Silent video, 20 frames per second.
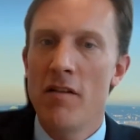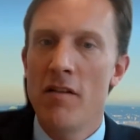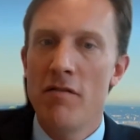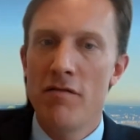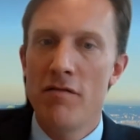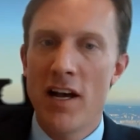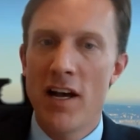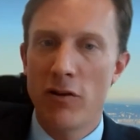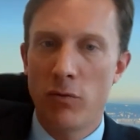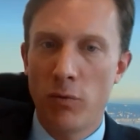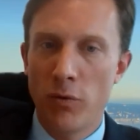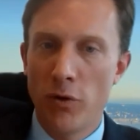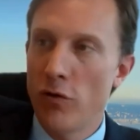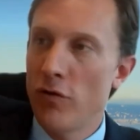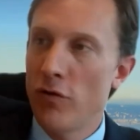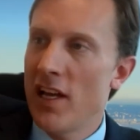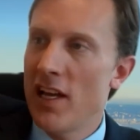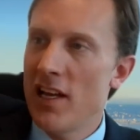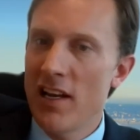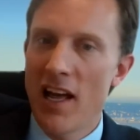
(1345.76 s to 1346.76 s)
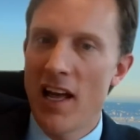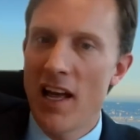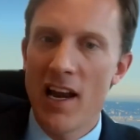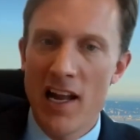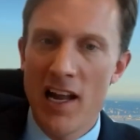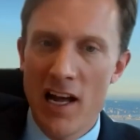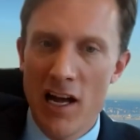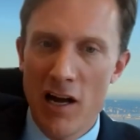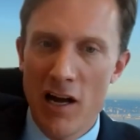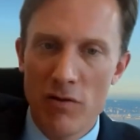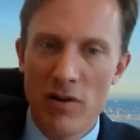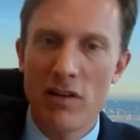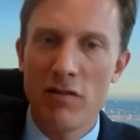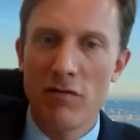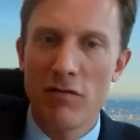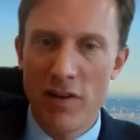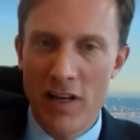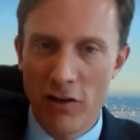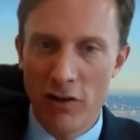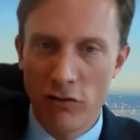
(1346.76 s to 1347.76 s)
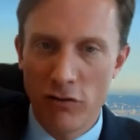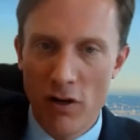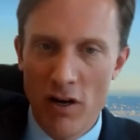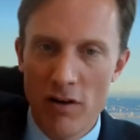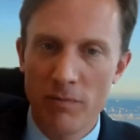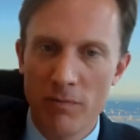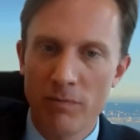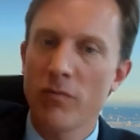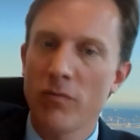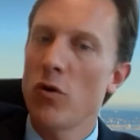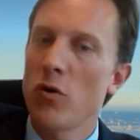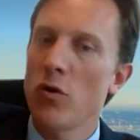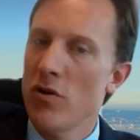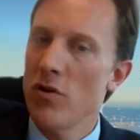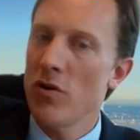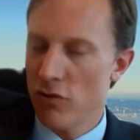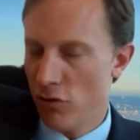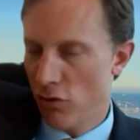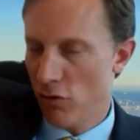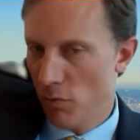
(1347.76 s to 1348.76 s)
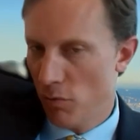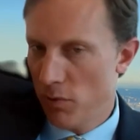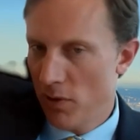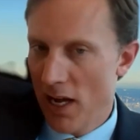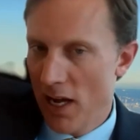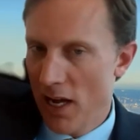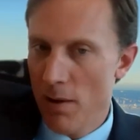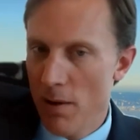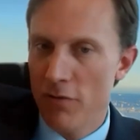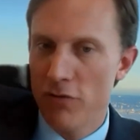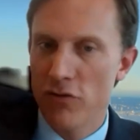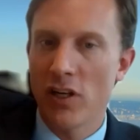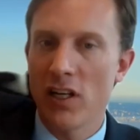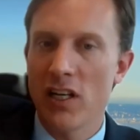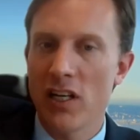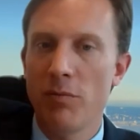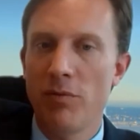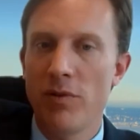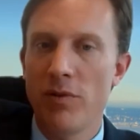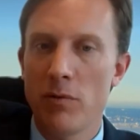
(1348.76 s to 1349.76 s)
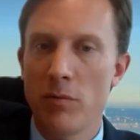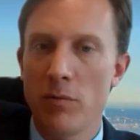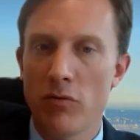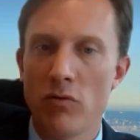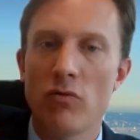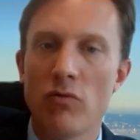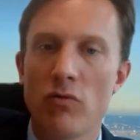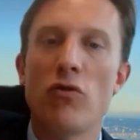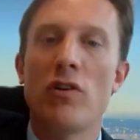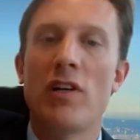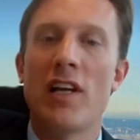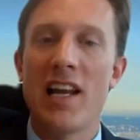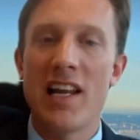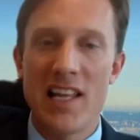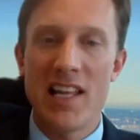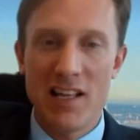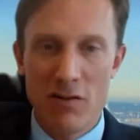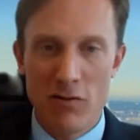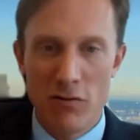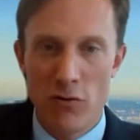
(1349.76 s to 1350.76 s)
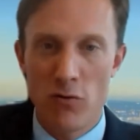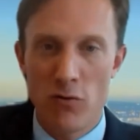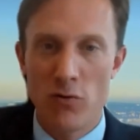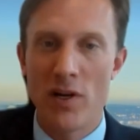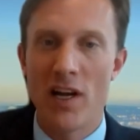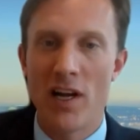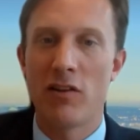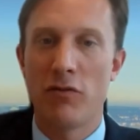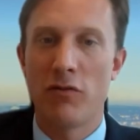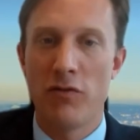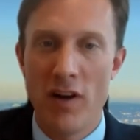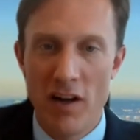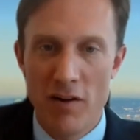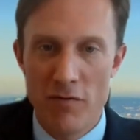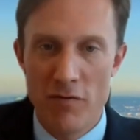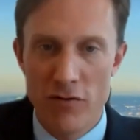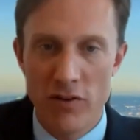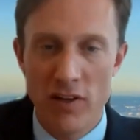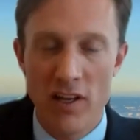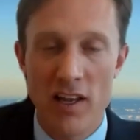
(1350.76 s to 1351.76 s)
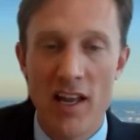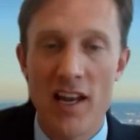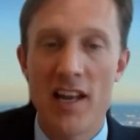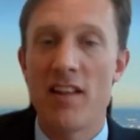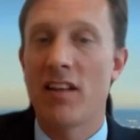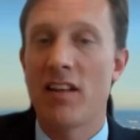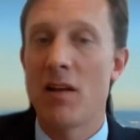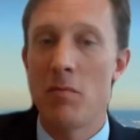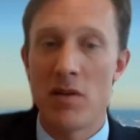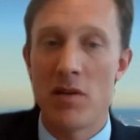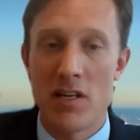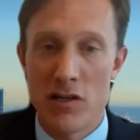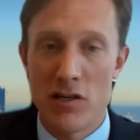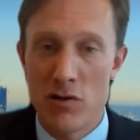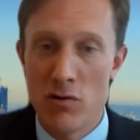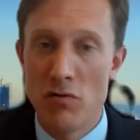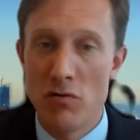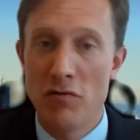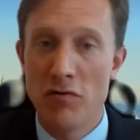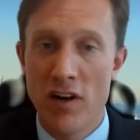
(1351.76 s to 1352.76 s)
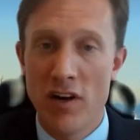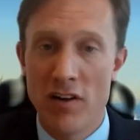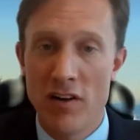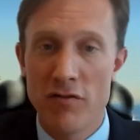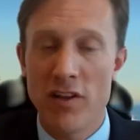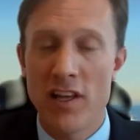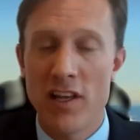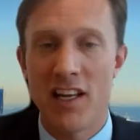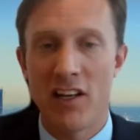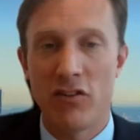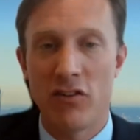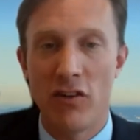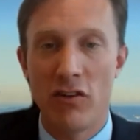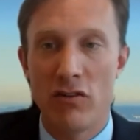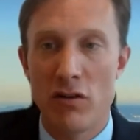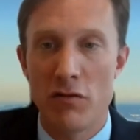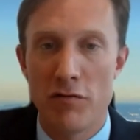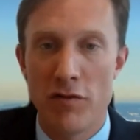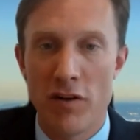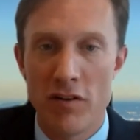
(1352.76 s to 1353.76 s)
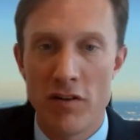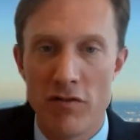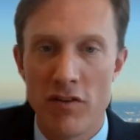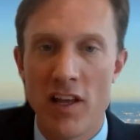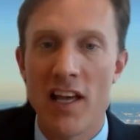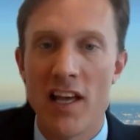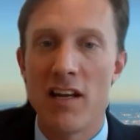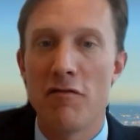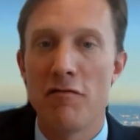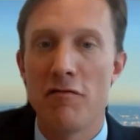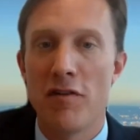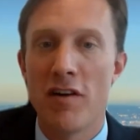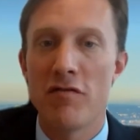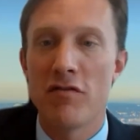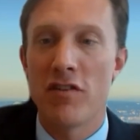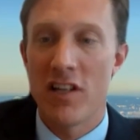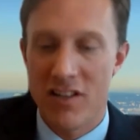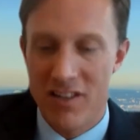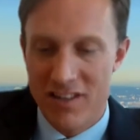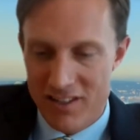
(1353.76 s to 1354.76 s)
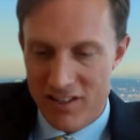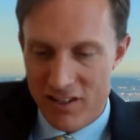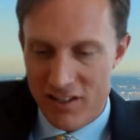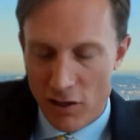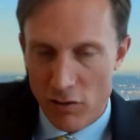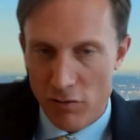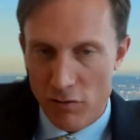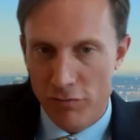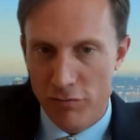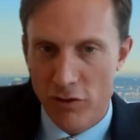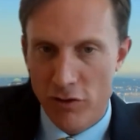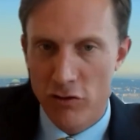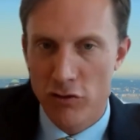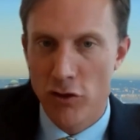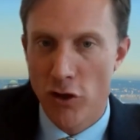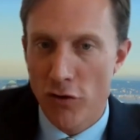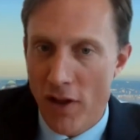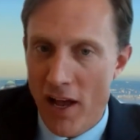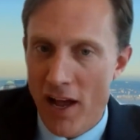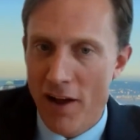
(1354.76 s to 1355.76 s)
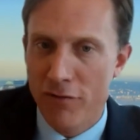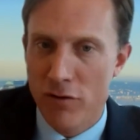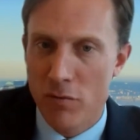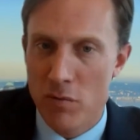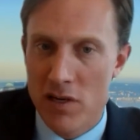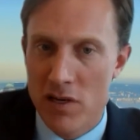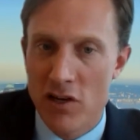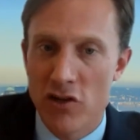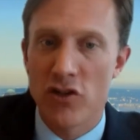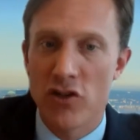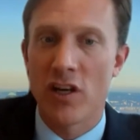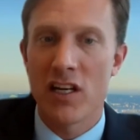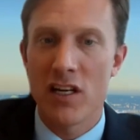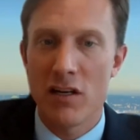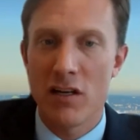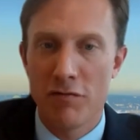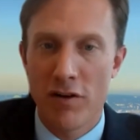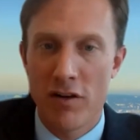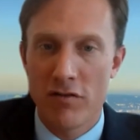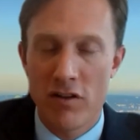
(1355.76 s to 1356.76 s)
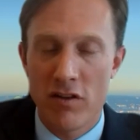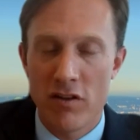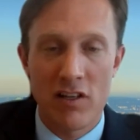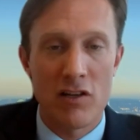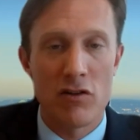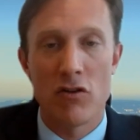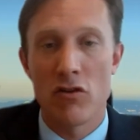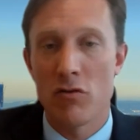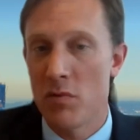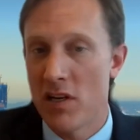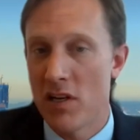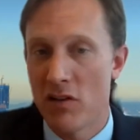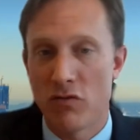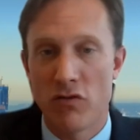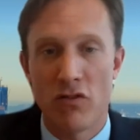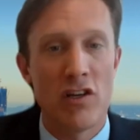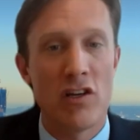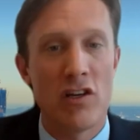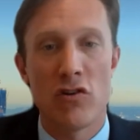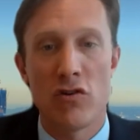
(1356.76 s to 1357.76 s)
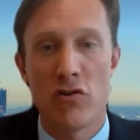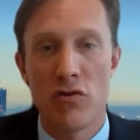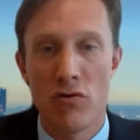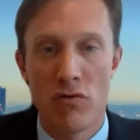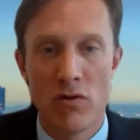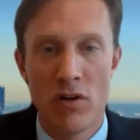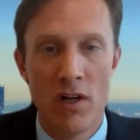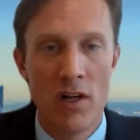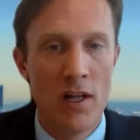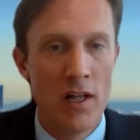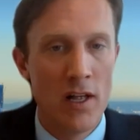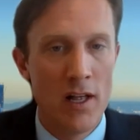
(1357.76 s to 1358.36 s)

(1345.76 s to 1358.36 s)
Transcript: that will then allow the investor who wants to comply with Sharia principles to get into that fund. And it can be a new fund, an existing fund, and the fund itself does not have to be a Sharia fund. It can just be a traditional